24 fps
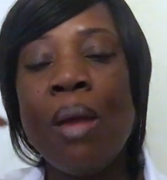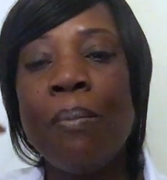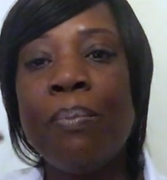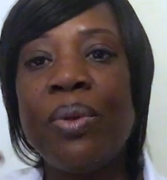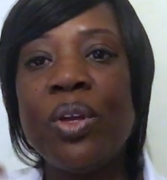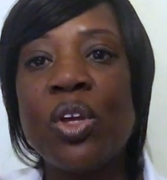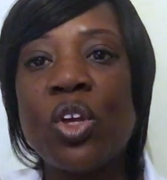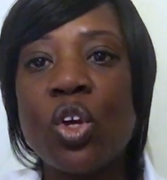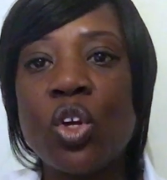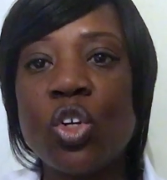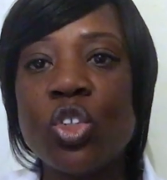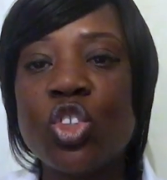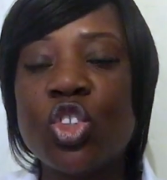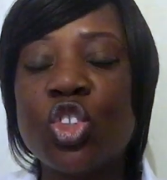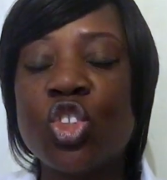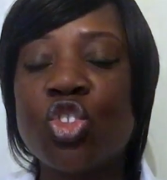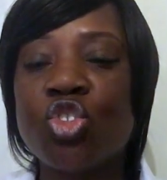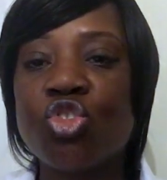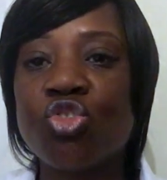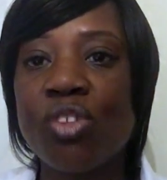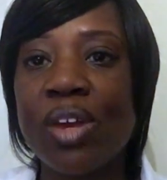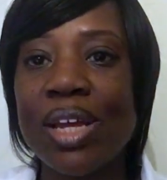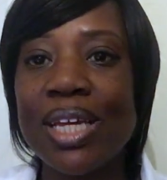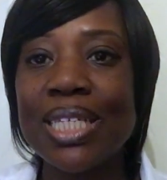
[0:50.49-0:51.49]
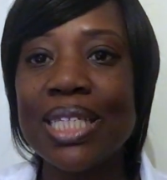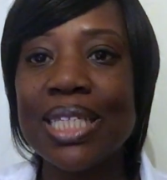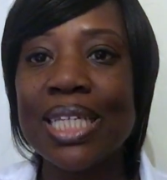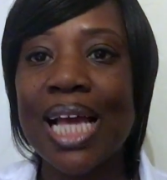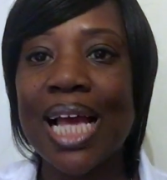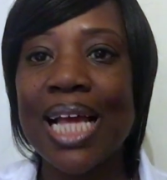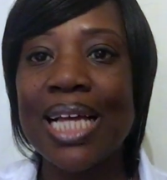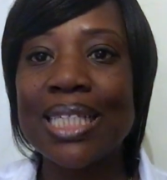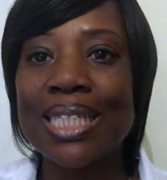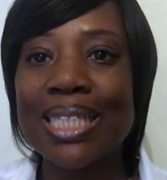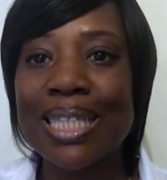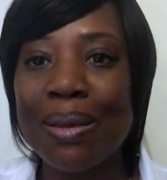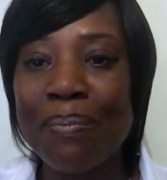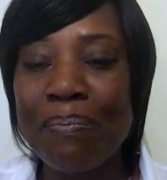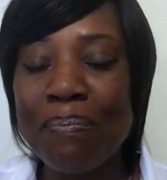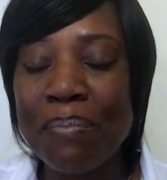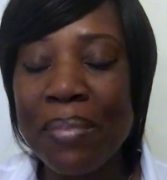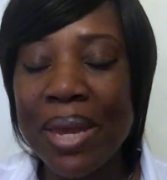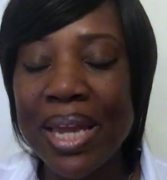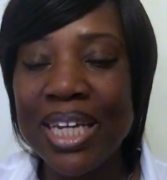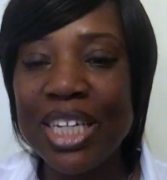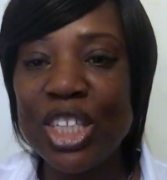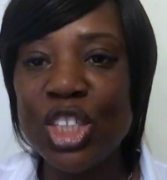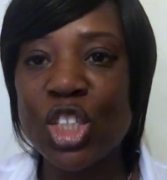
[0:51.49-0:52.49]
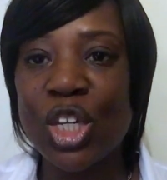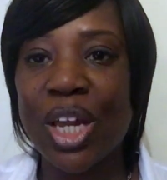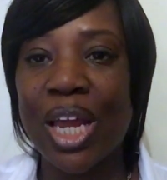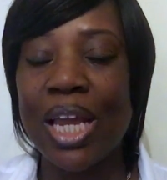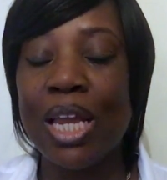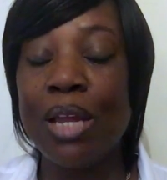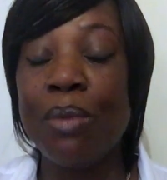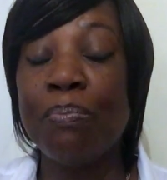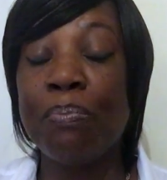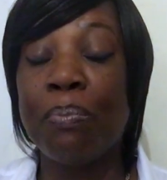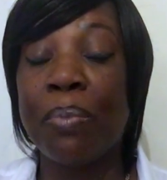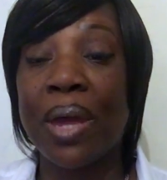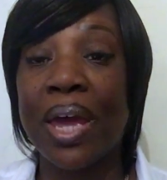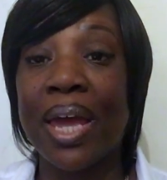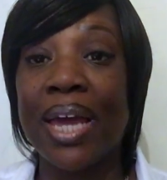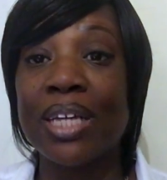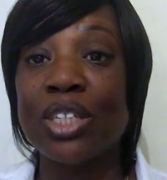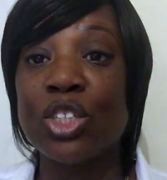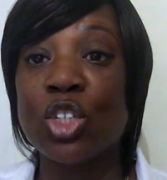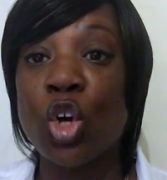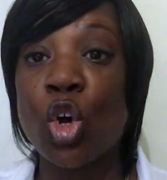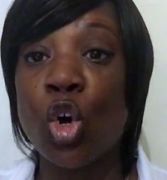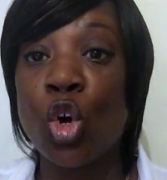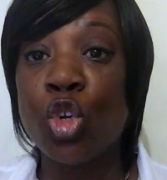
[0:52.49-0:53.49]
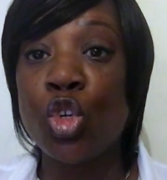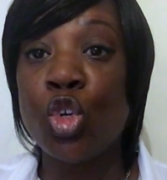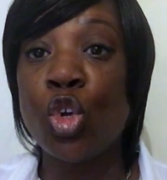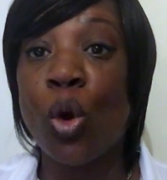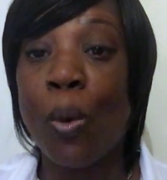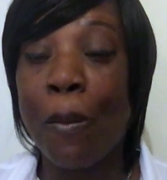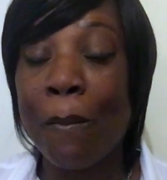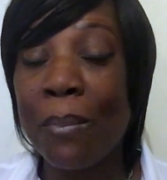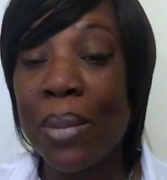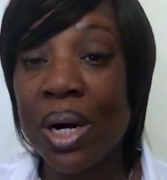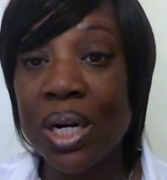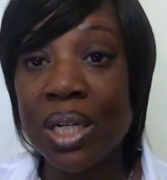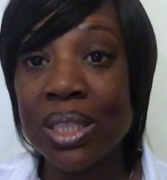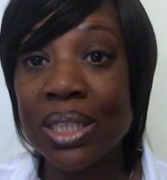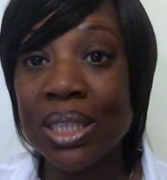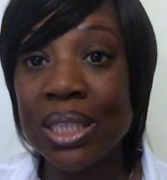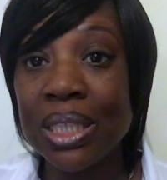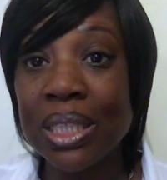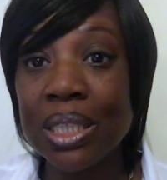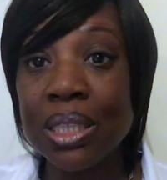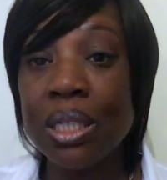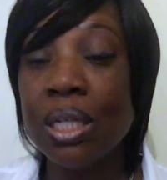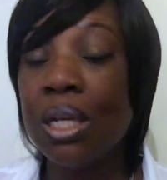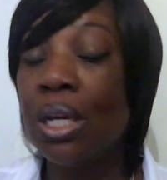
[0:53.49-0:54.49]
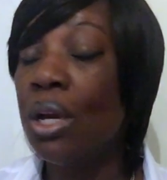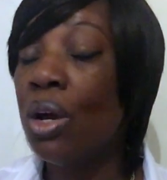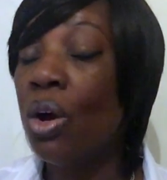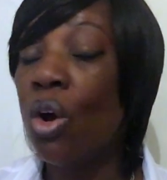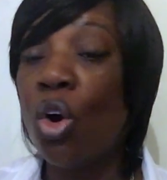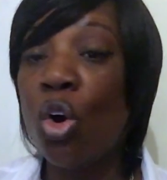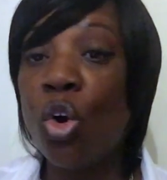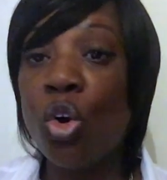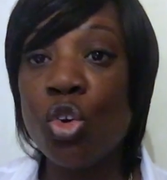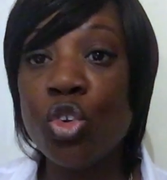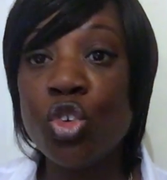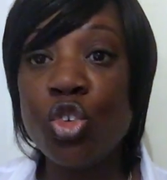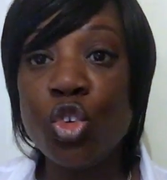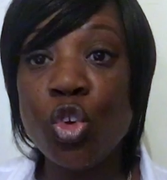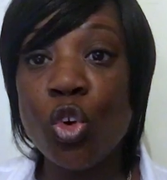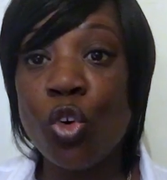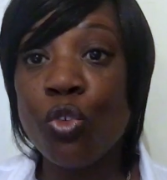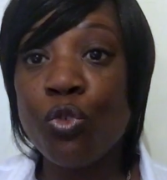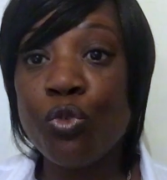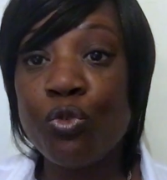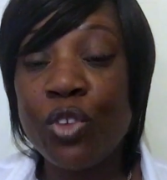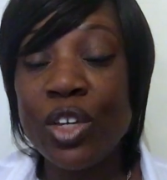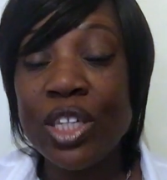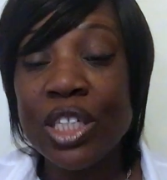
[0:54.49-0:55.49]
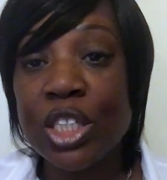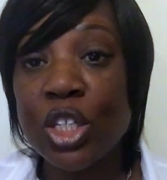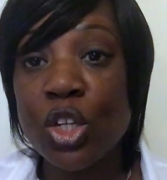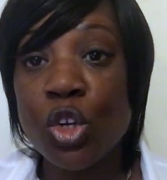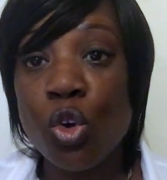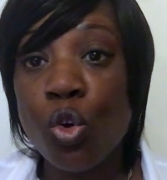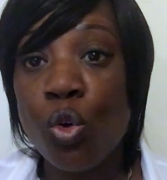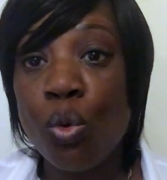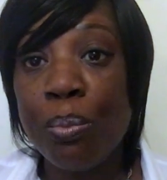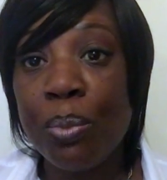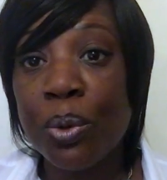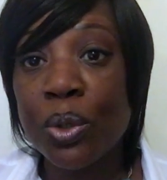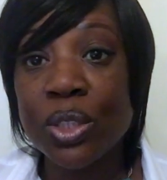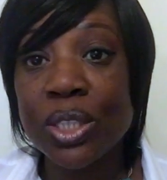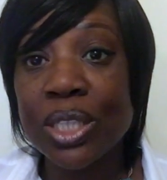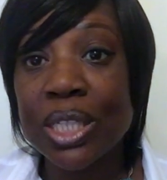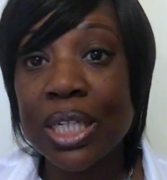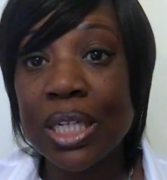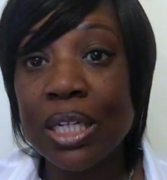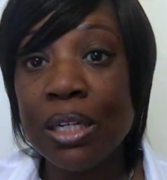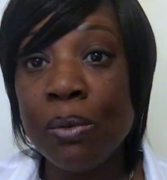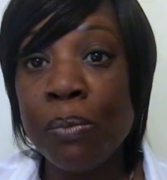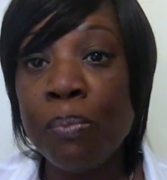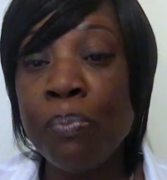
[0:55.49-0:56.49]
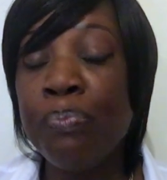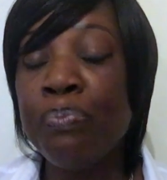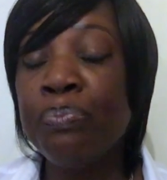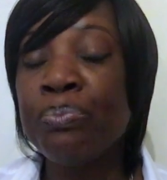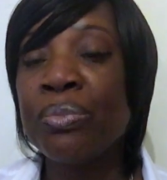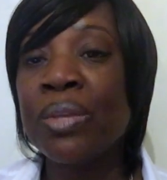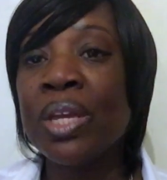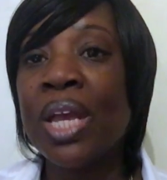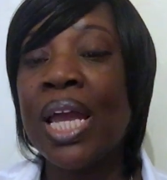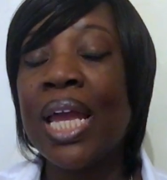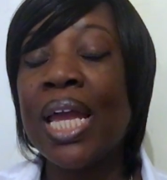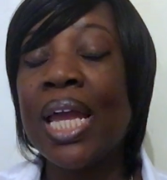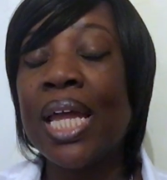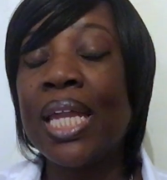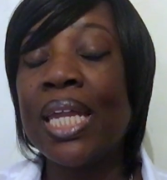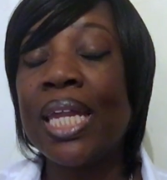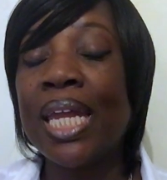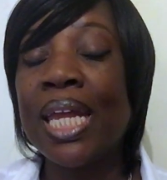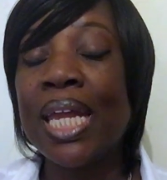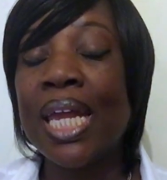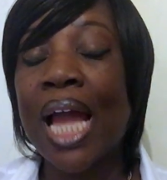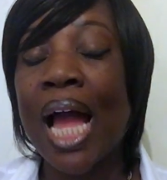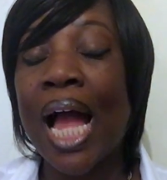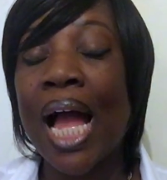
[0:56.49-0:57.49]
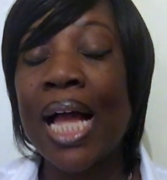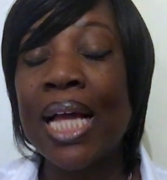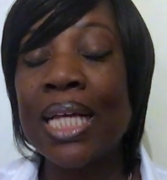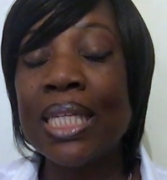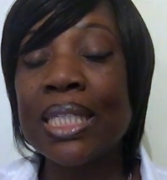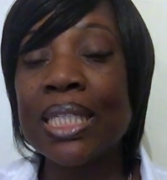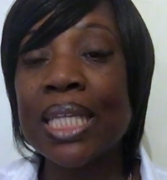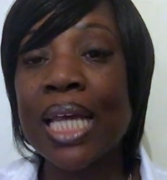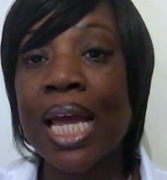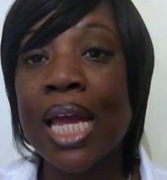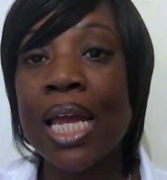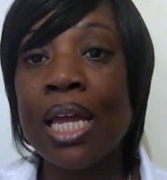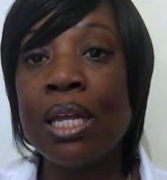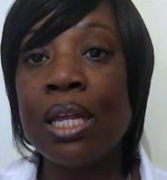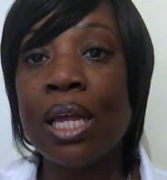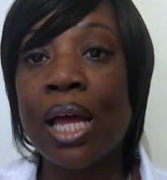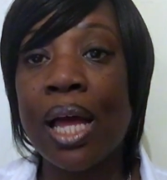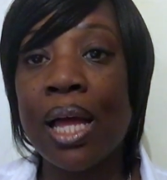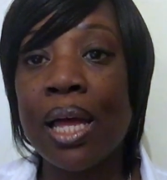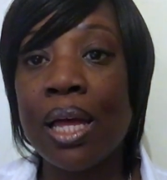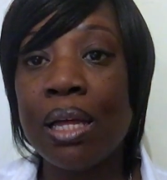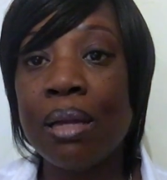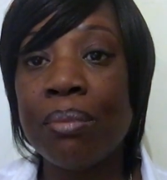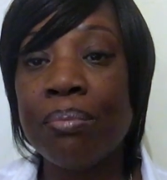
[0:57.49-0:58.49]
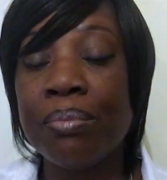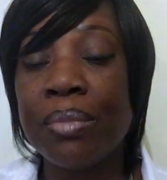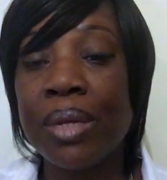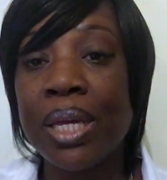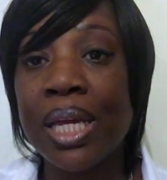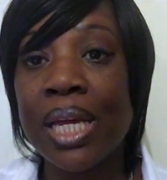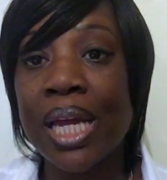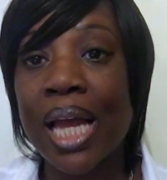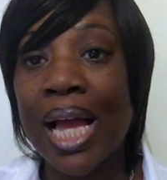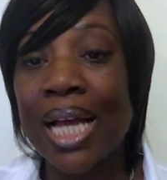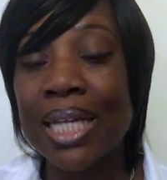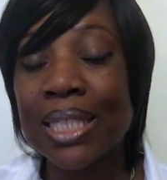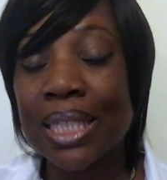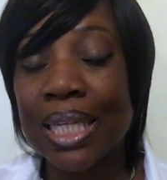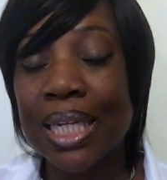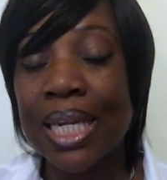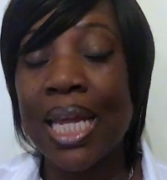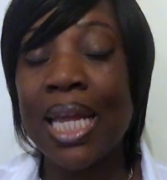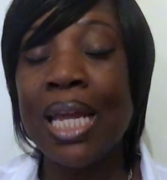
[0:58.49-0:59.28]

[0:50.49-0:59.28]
Because stress has a major impact on your mind, on your physical body and it has a um, it has an